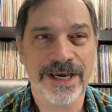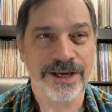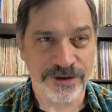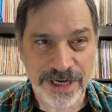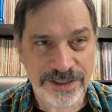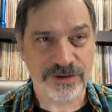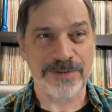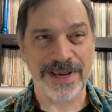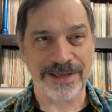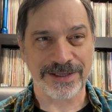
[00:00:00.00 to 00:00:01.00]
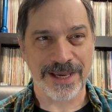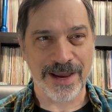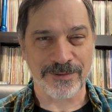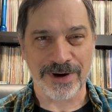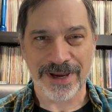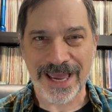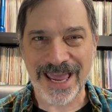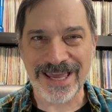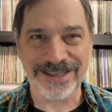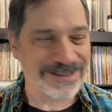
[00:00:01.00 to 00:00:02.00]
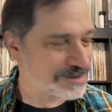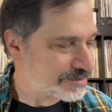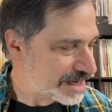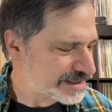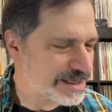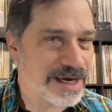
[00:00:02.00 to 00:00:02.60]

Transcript: and you're not screaming at the camera? Hey, this is great!"